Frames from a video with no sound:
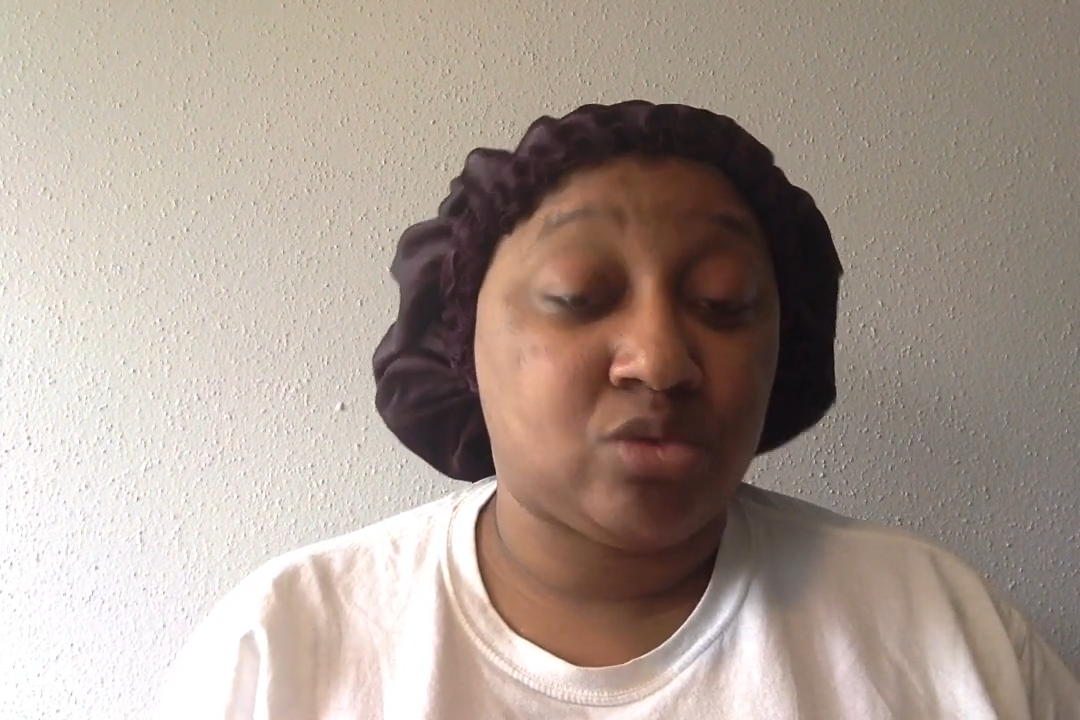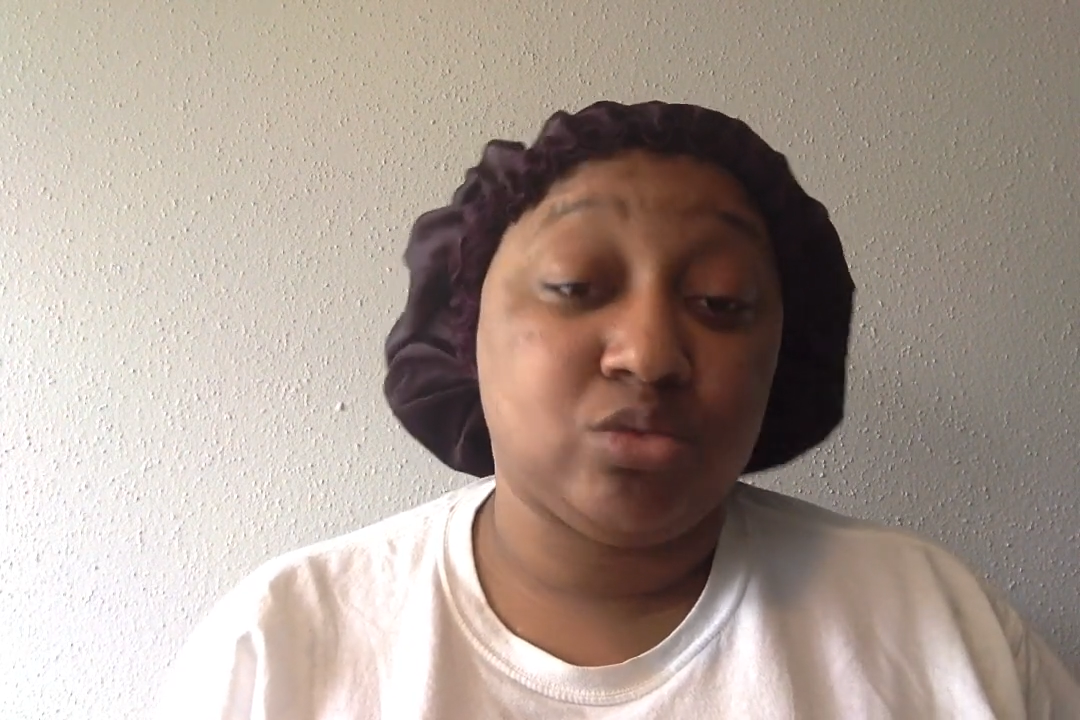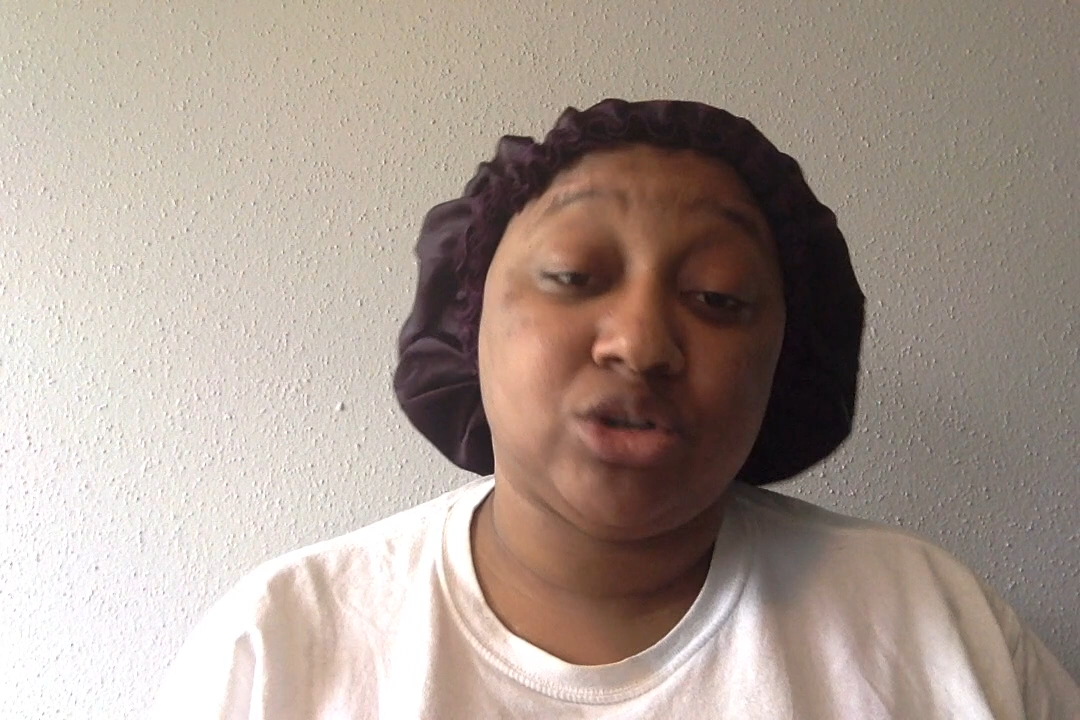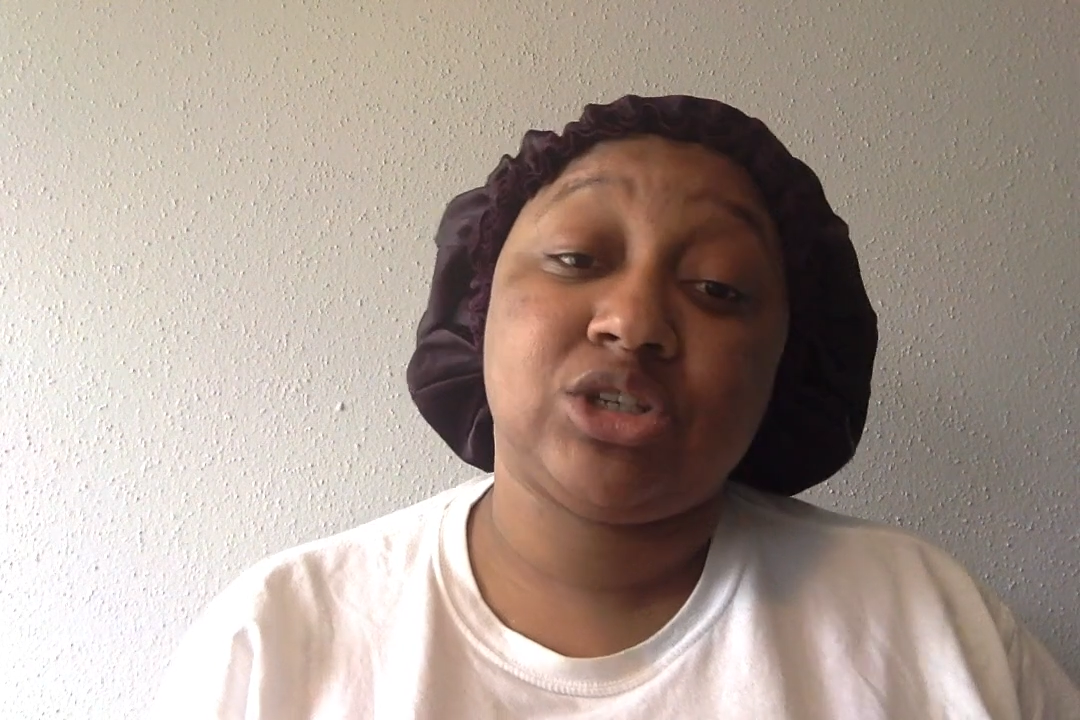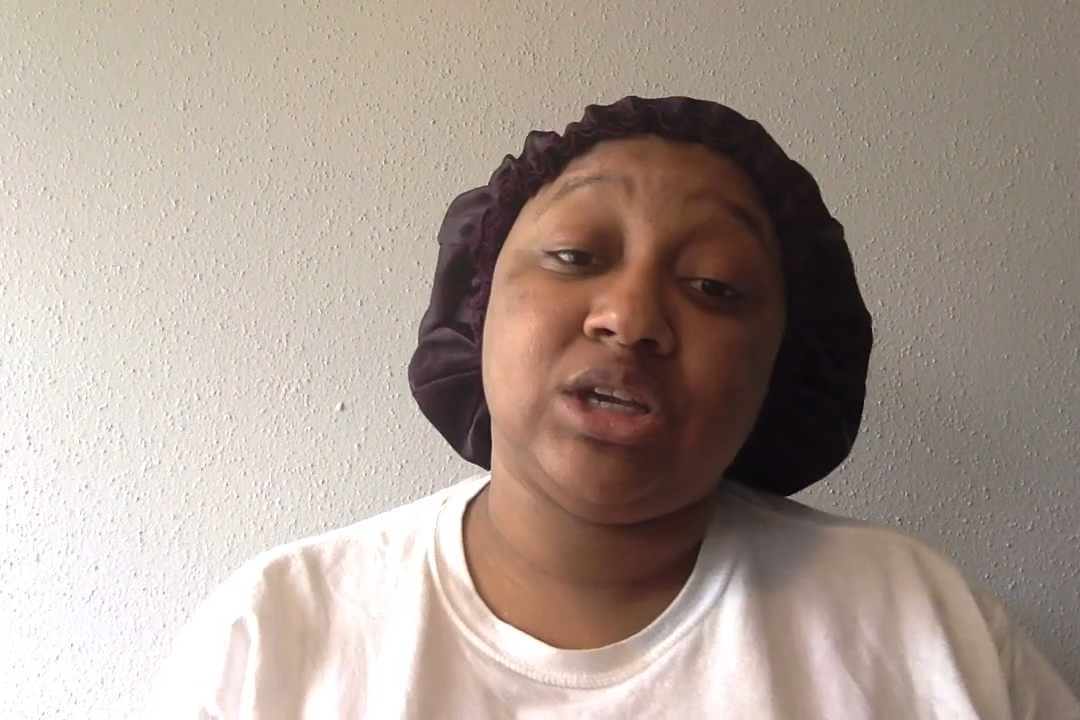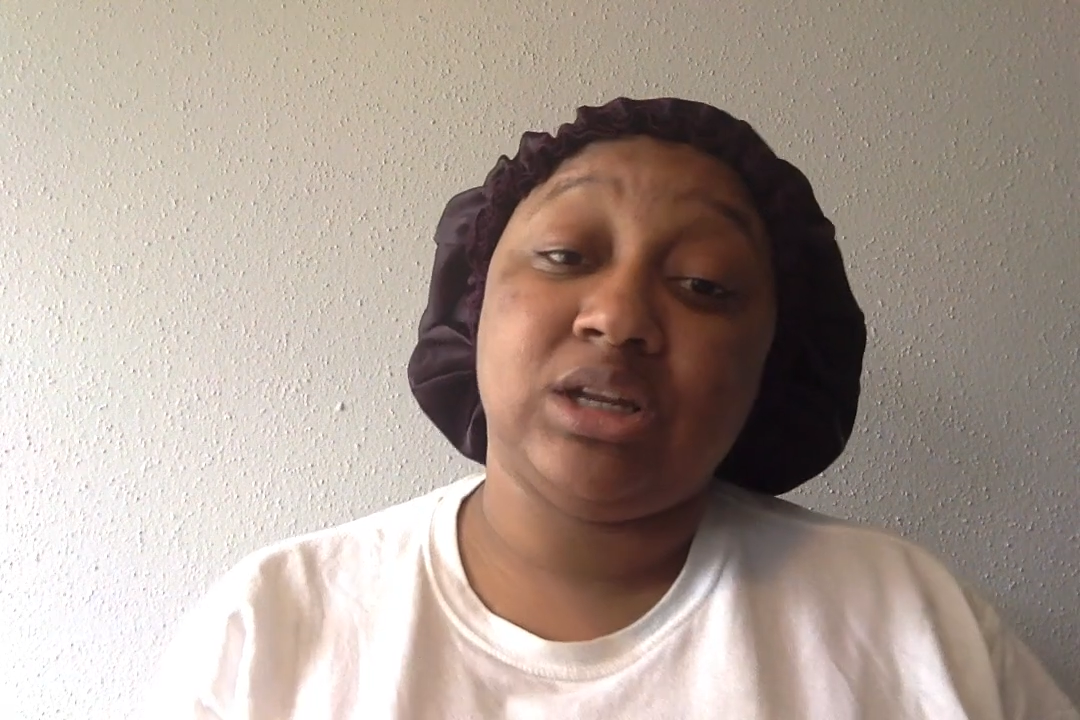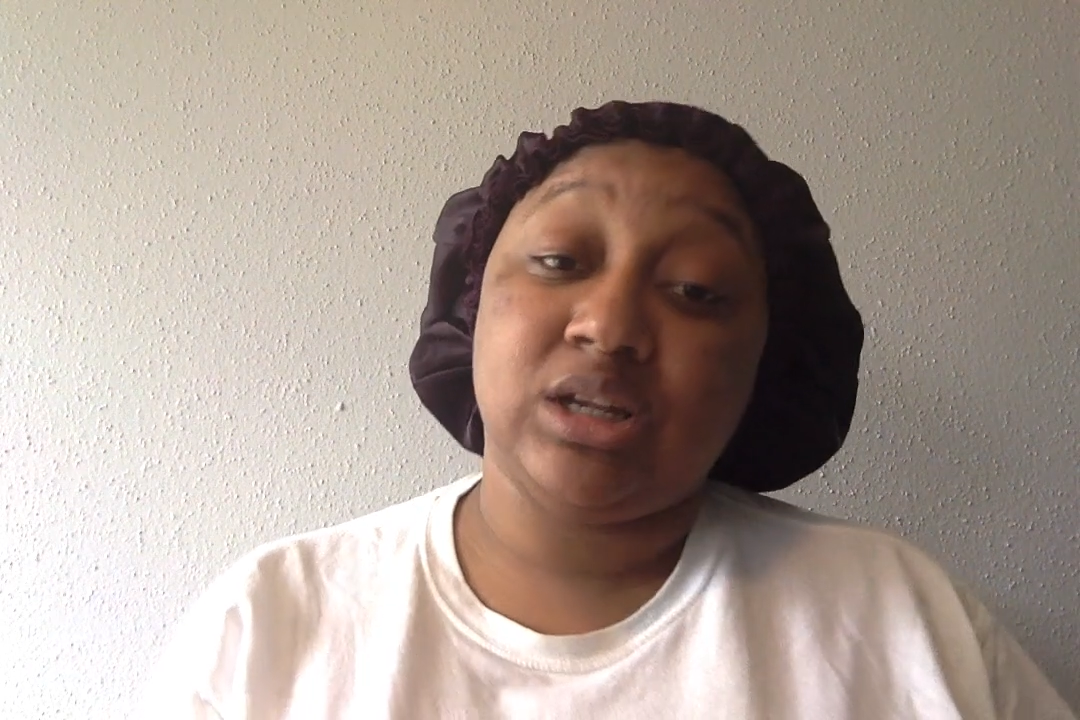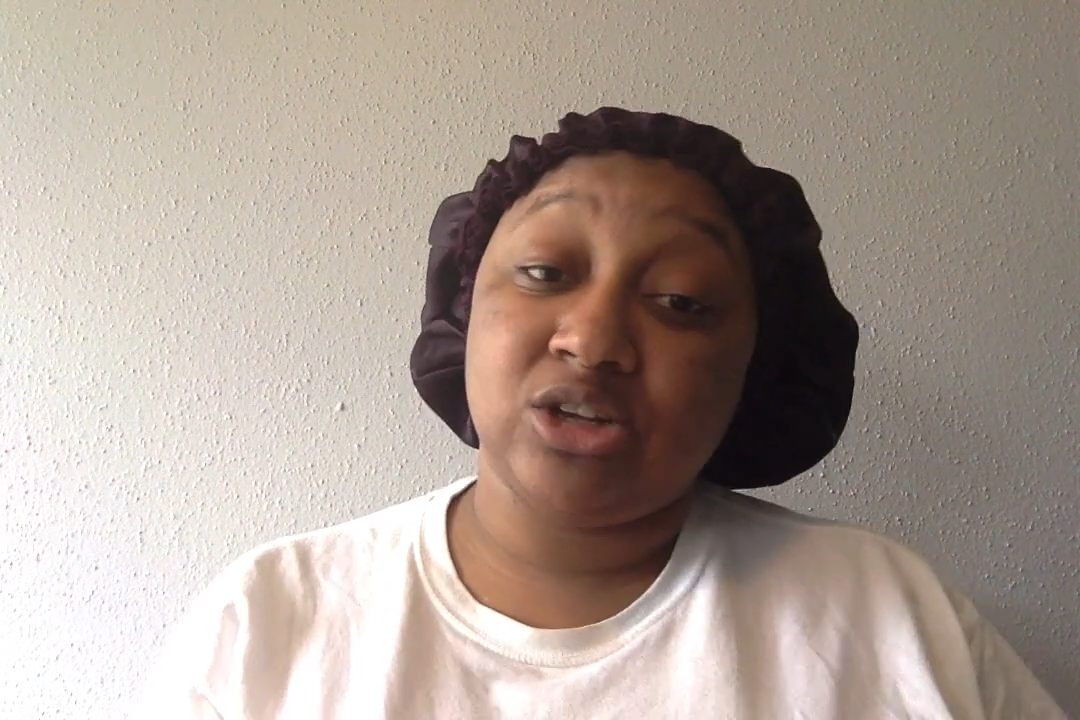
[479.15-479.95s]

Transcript: which it